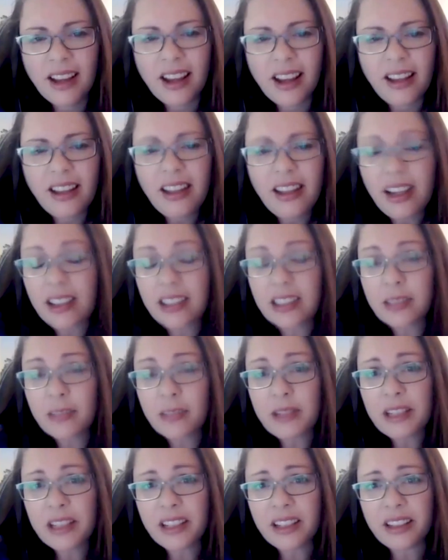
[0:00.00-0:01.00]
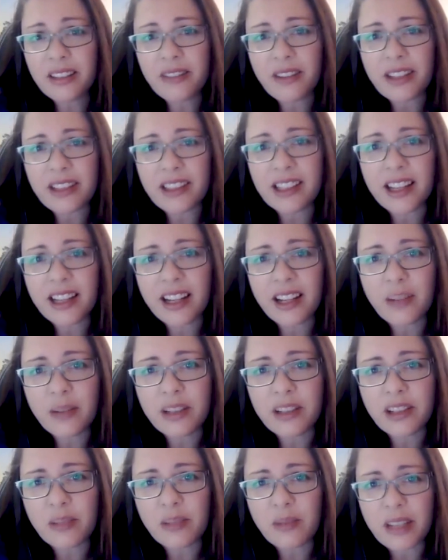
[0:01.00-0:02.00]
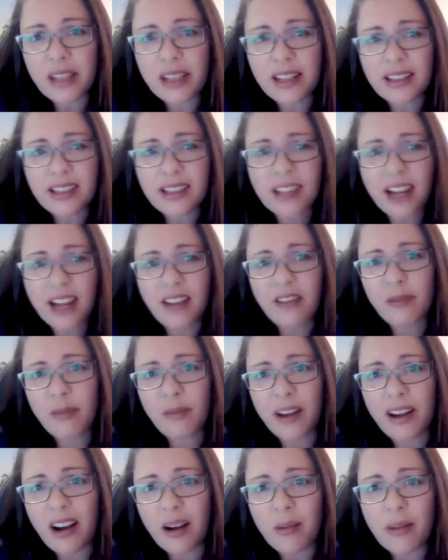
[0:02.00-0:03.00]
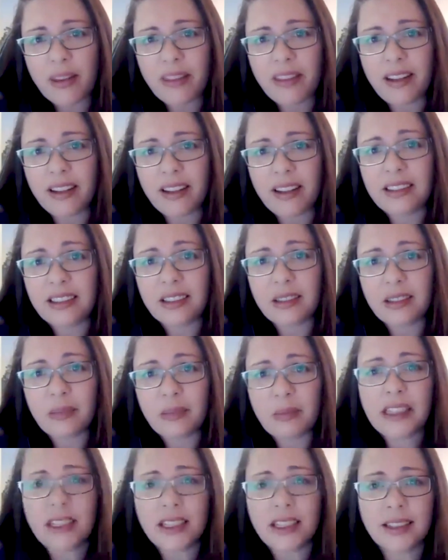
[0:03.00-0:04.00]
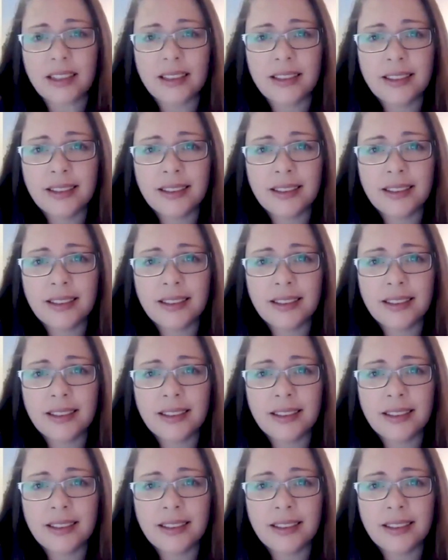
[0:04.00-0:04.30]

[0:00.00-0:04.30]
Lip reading: Yeah, it's a particularly fascinating one to me because half of my hypothalamus is missing.